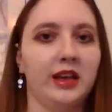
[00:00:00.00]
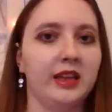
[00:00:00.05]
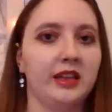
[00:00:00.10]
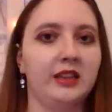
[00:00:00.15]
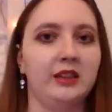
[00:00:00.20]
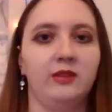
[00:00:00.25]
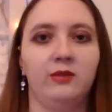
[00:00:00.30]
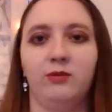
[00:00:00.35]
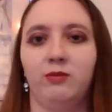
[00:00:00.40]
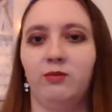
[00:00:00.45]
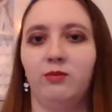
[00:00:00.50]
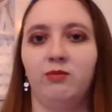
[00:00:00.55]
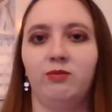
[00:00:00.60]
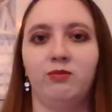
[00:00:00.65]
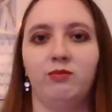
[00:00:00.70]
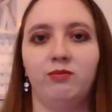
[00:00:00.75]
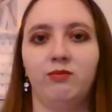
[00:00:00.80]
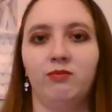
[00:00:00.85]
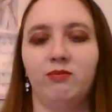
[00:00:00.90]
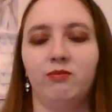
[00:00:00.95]
I
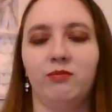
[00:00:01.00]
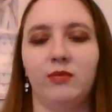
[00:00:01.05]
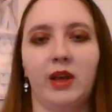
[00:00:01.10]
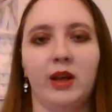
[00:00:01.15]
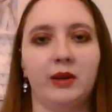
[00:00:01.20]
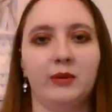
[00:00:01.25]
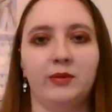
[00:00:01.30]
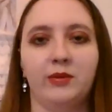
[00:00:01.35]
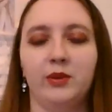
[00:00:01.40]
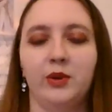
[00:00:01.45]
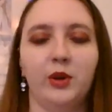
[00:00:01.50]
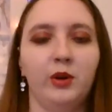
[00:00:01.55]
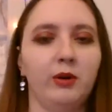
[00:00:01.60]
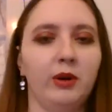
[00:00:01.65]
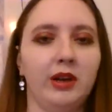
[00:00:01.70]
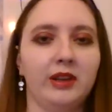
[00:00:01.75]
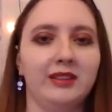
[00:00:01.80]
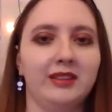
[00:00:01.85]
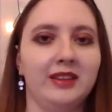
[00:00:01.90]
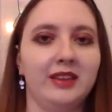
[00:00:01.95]
have no
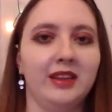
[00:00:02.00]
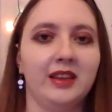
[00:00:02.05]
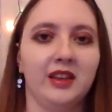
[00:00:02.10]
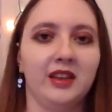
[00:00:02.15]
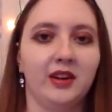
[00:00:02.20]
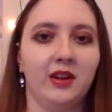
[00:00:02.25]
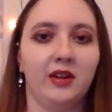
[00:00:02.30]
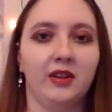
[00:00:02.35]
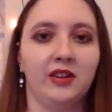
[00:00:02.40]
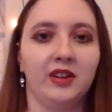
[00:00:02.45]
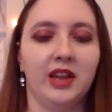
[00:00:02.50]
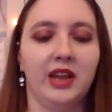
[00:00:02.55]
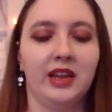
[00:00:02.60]
idea at all.